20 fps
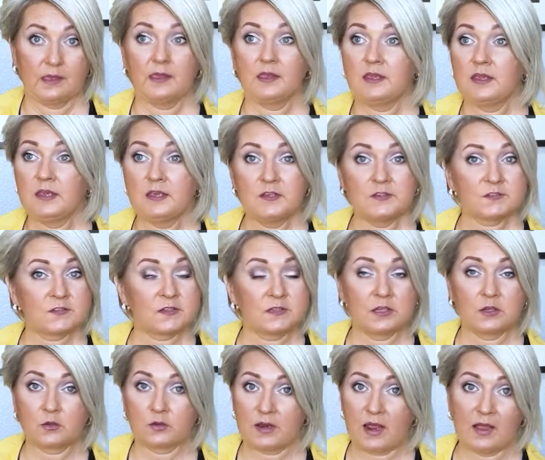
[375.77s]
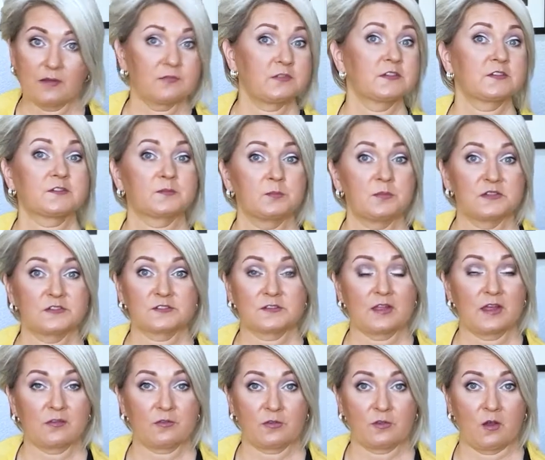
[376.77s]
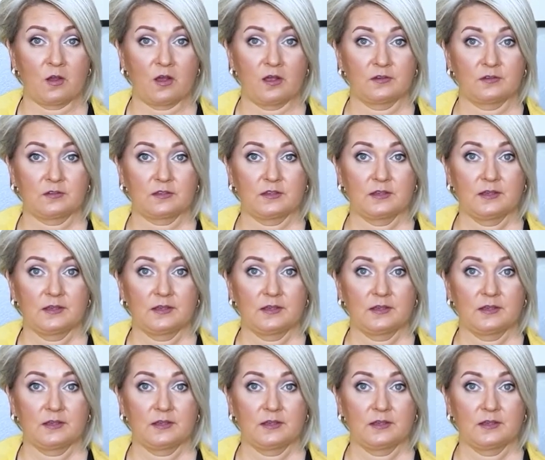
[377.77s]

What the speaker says: Easily could have dismissed that thought